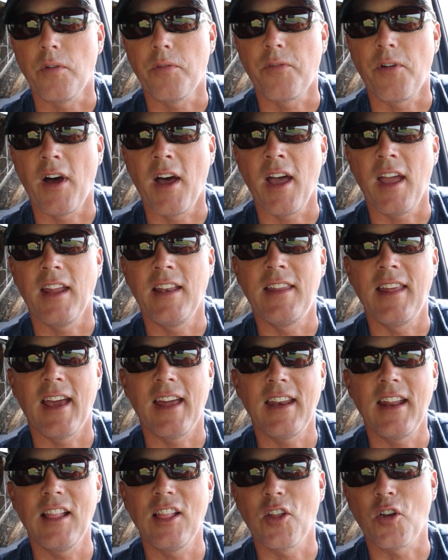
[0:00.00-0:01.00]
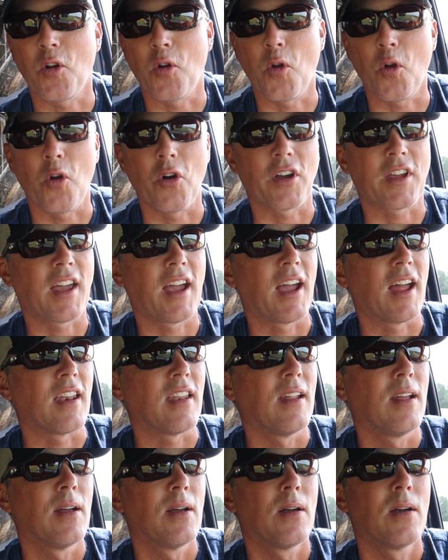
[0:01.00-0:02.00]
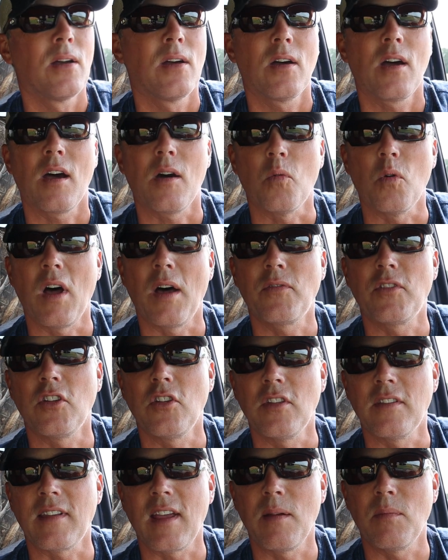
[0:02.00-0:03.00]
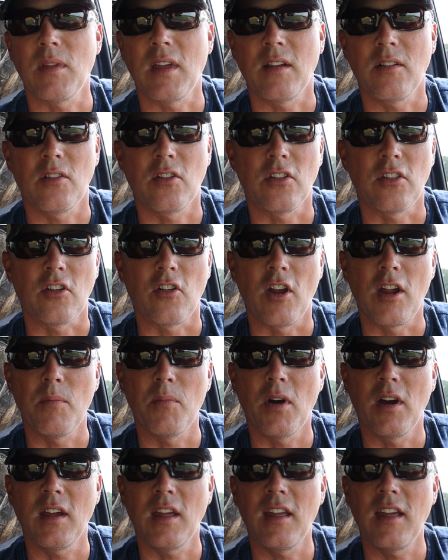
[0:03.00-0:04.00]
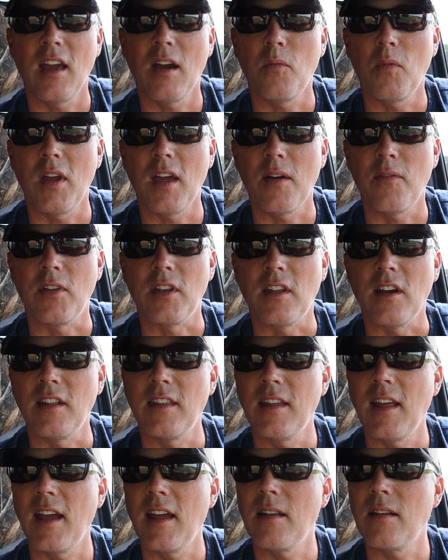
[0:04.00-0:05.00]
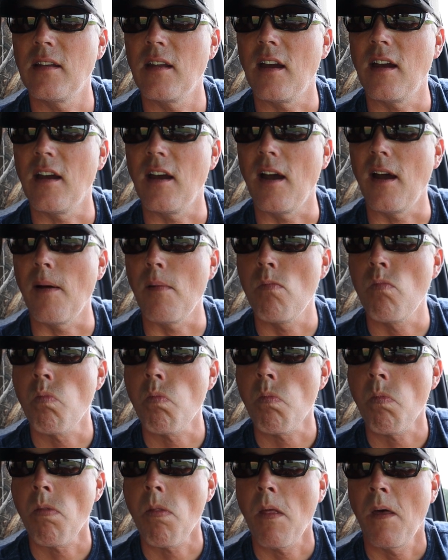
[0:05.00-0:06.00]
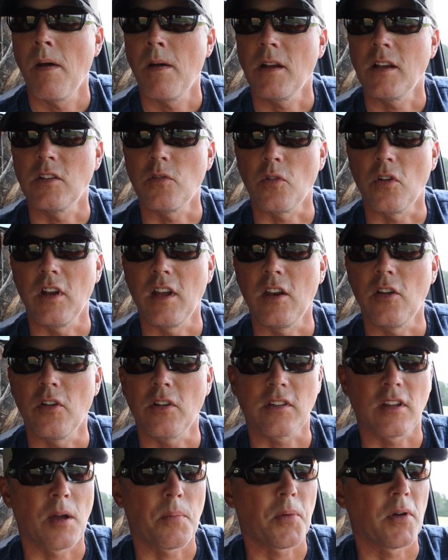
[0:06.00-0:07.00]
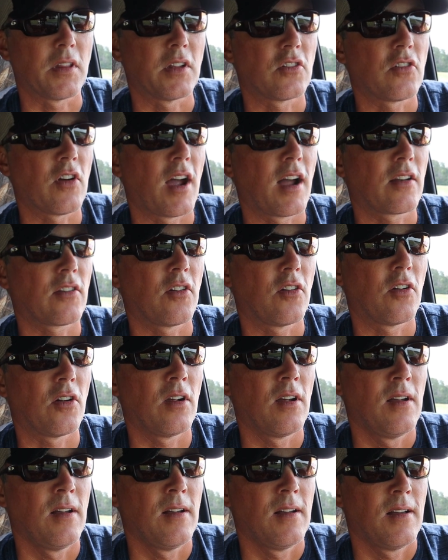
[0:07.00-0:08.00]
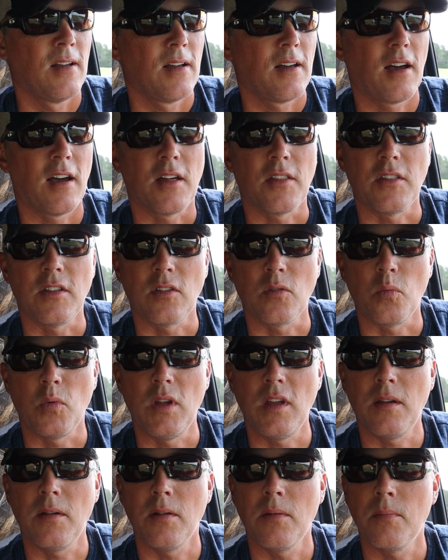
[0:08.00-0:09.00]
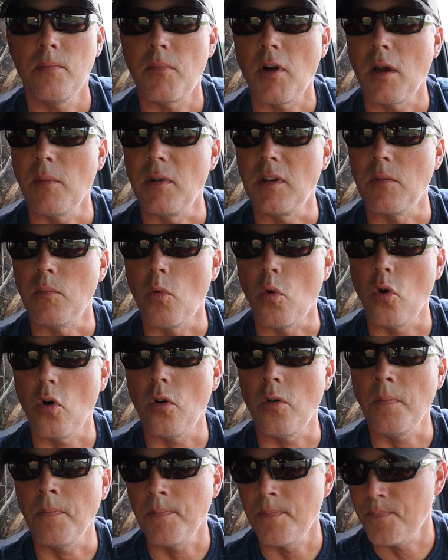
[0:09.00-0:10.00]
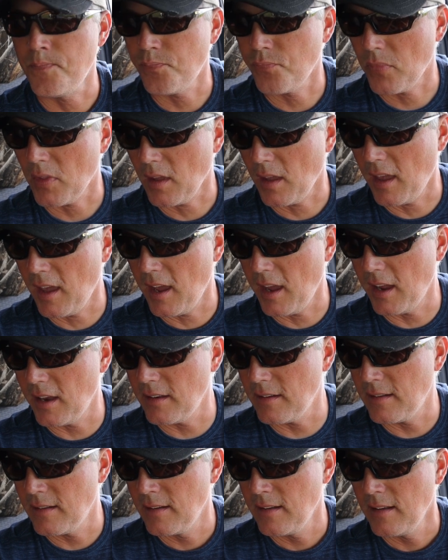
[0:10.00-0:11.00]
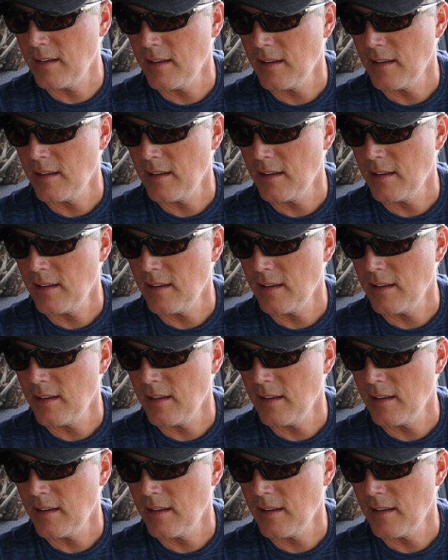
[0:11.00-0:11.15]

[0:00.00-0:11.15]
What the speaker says: will find any little hole it can. I will have to do the same thing to the grain buggy yet. We haven't done that because we're going to get hooked up on the tractor this week, probably tomorrow. And